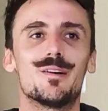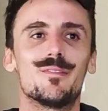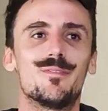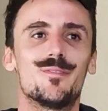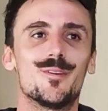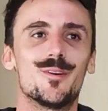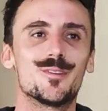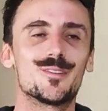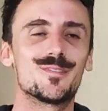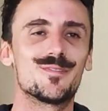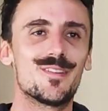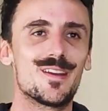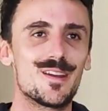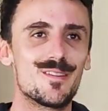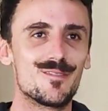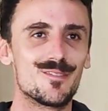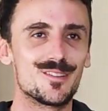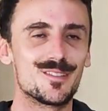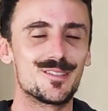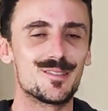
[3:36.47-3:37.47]
first
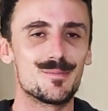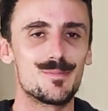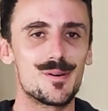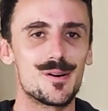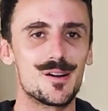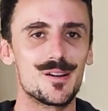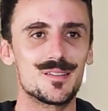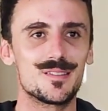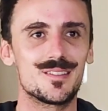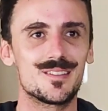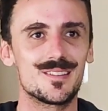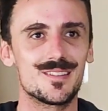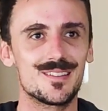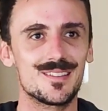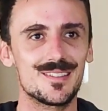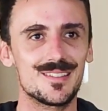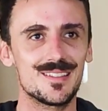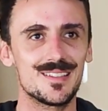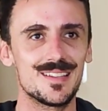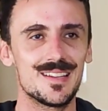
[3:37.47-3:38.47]
favorite departure
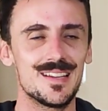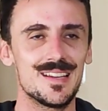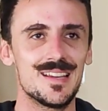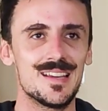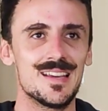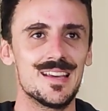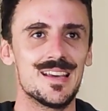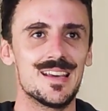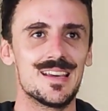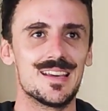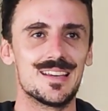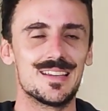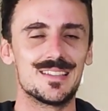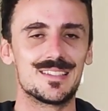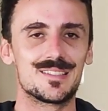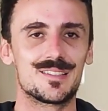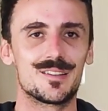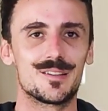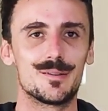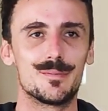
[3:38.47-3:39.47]
is
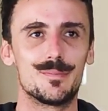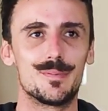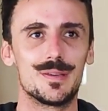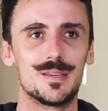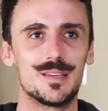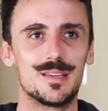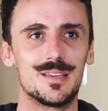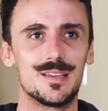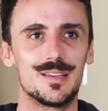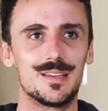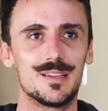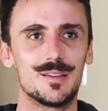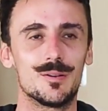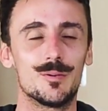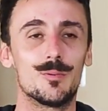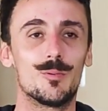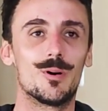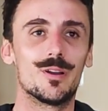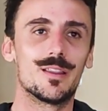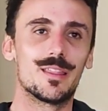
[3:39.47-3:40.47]
going to be
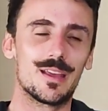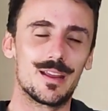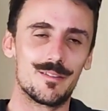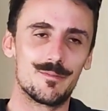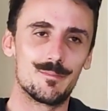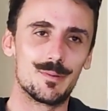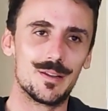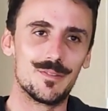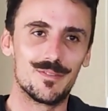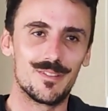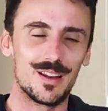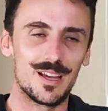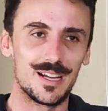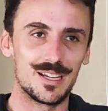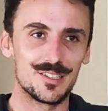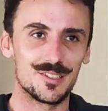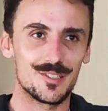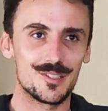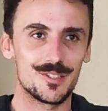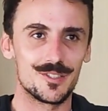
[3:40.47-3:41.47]
one that I've been flying
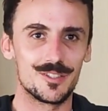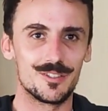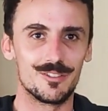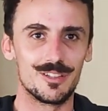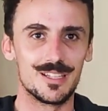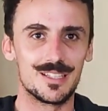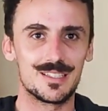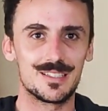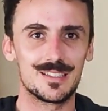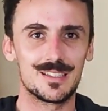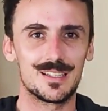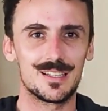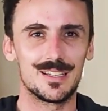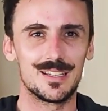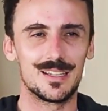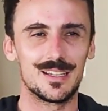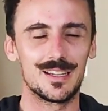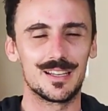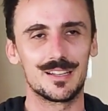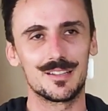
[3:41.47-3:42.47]
to
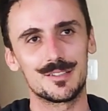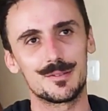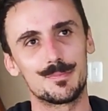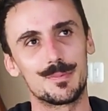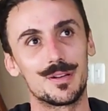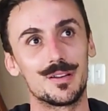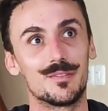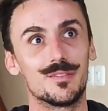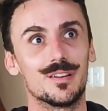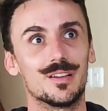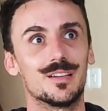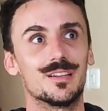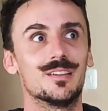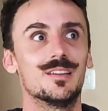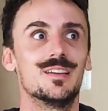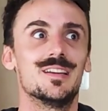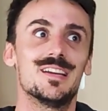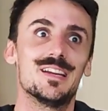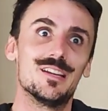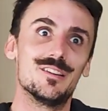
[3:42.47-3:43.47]
recently, and it's a bit of an
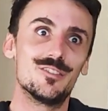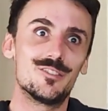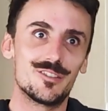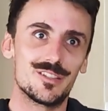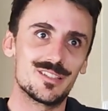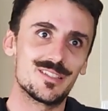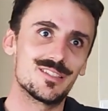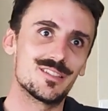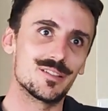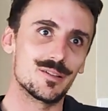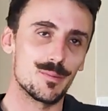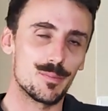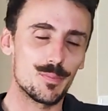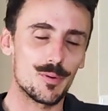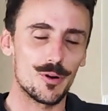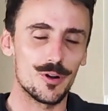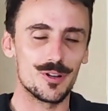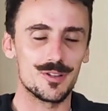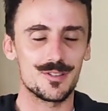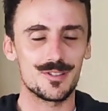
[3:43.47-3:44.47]
interesting
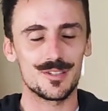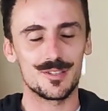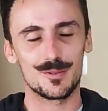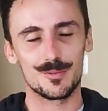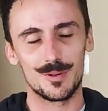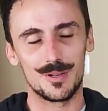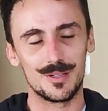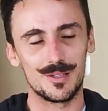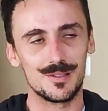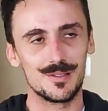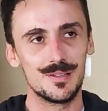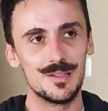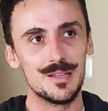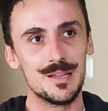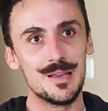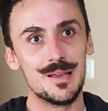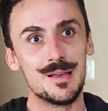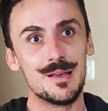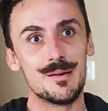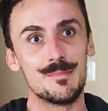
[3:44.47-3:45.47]
approach as well.
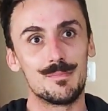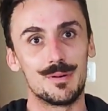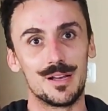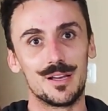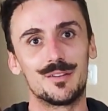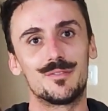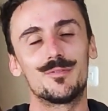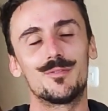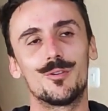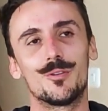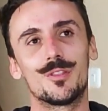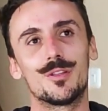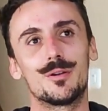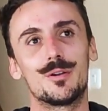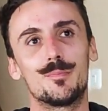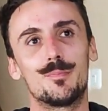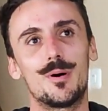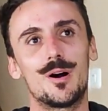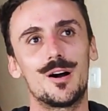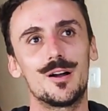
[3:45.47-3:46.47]
But for the
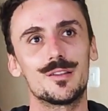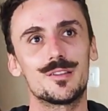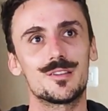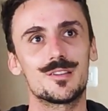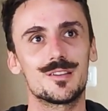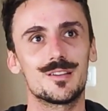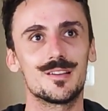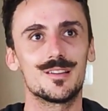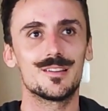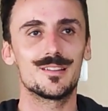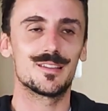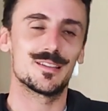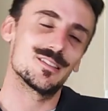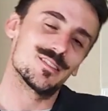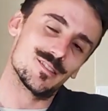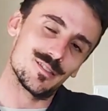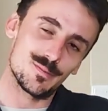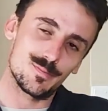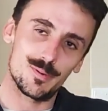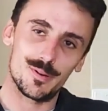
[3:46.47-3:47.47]
departure, let's just
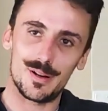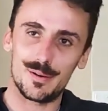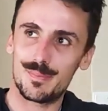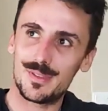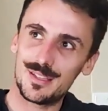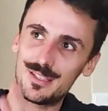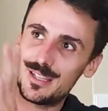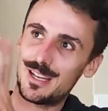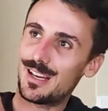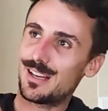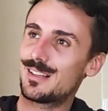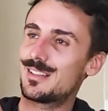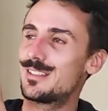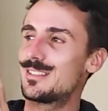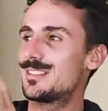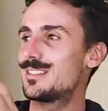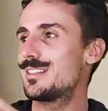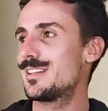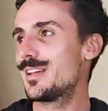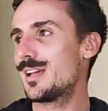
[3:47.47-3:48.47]
put up the checklist
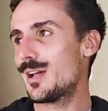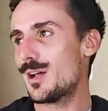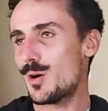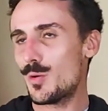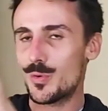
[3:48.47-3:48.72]
here,